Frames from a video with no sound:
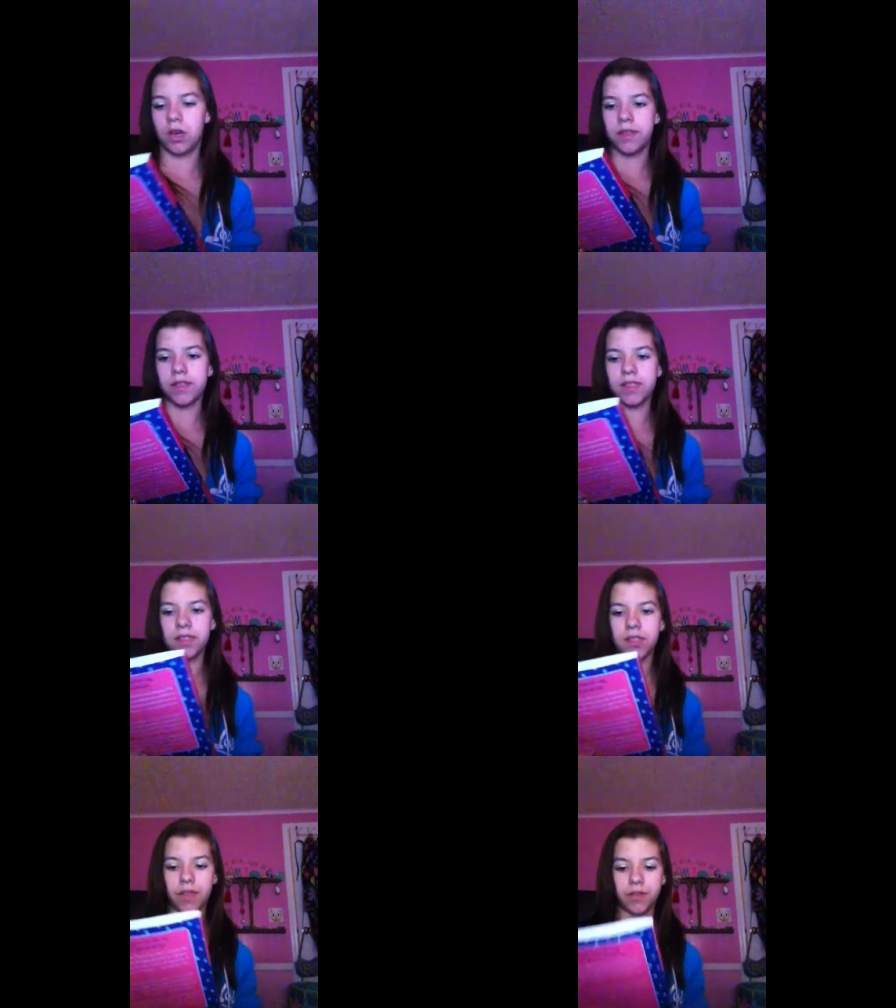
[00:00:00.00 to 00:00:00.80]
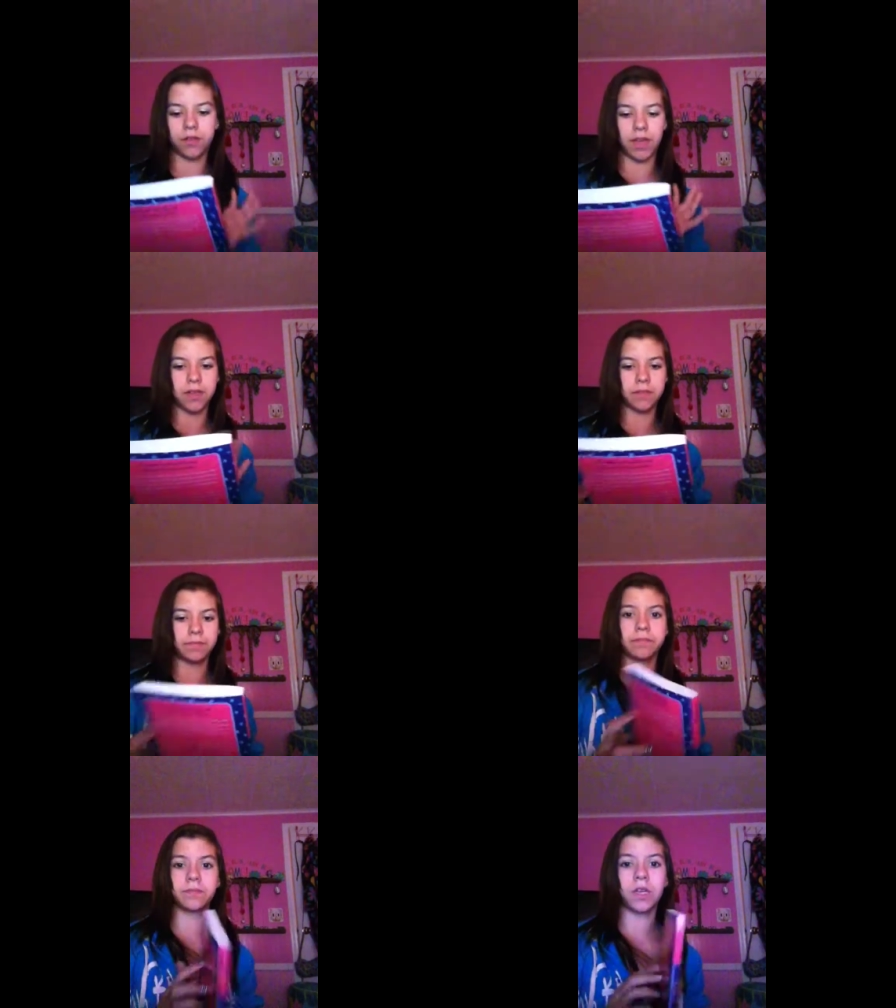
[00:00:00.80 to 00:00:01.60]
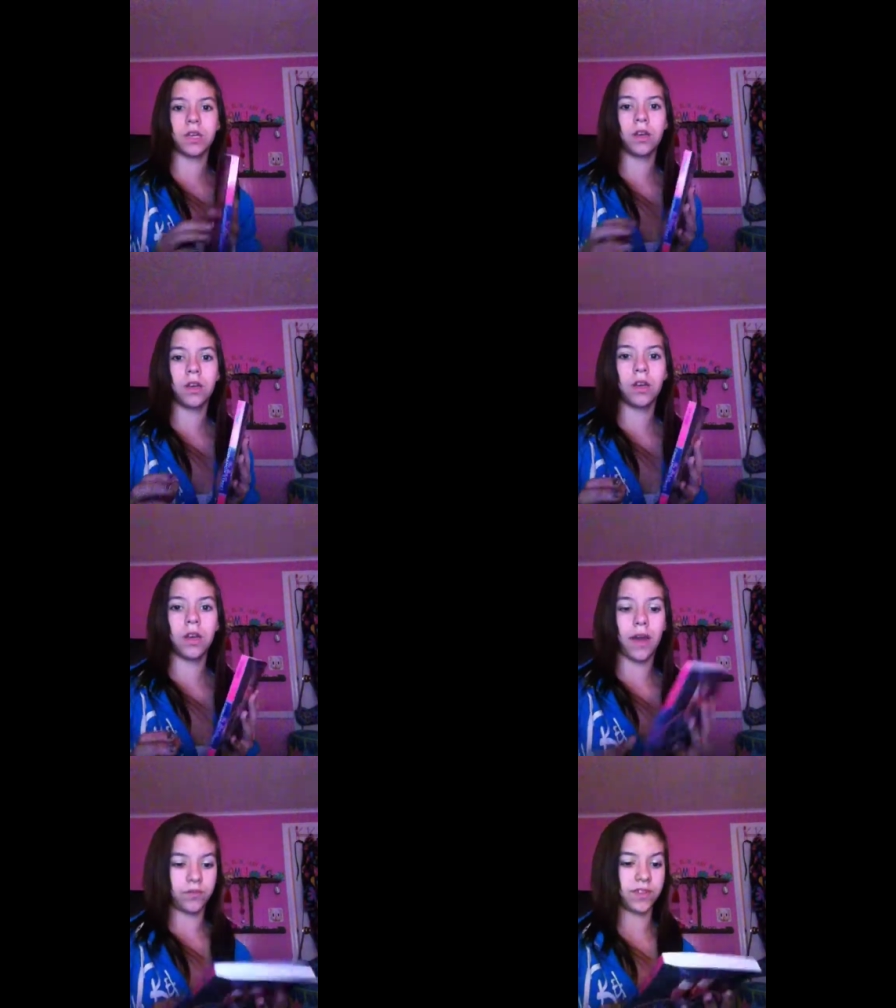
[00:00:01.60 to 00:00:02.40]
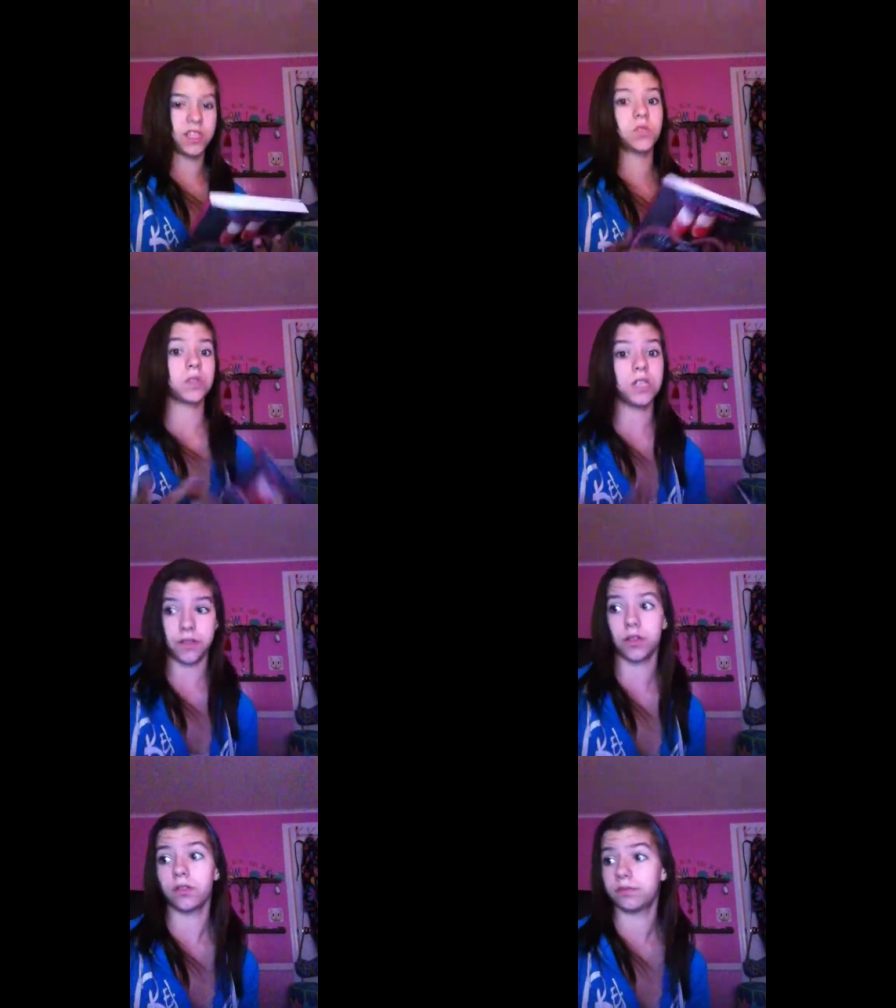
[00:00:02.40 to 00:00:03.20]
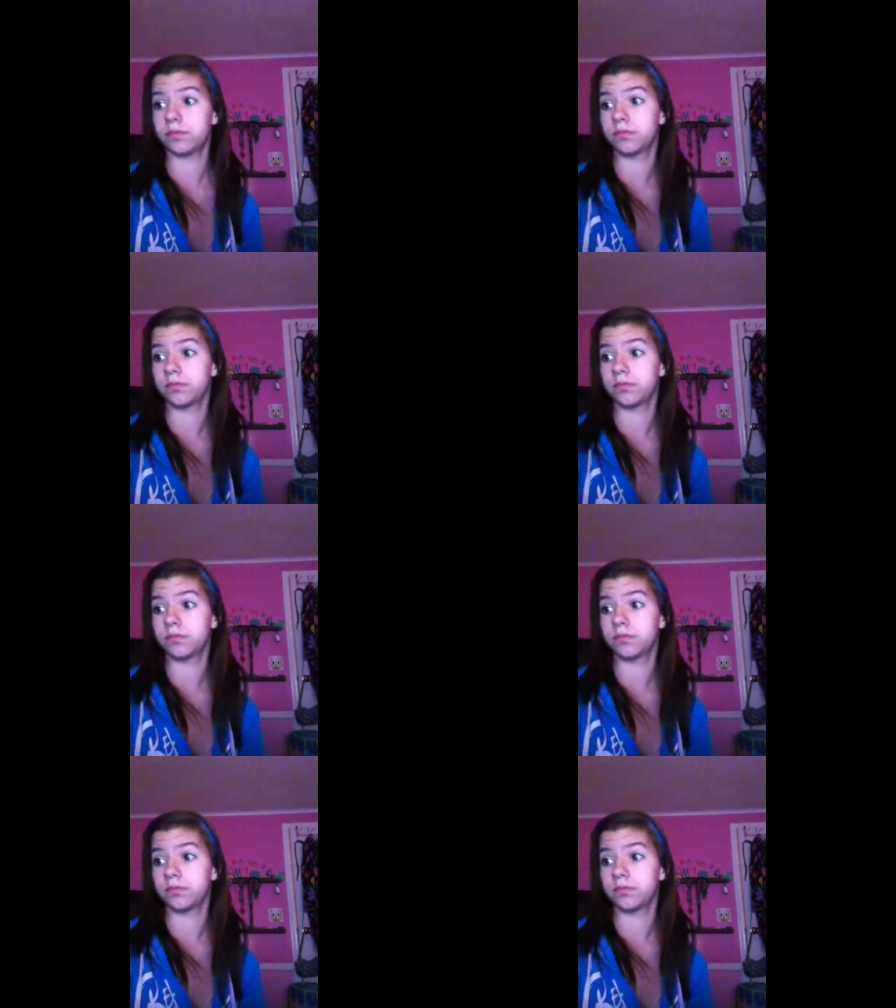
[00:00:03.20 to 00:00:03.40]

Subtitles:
This is another, like, I haven't read this one either.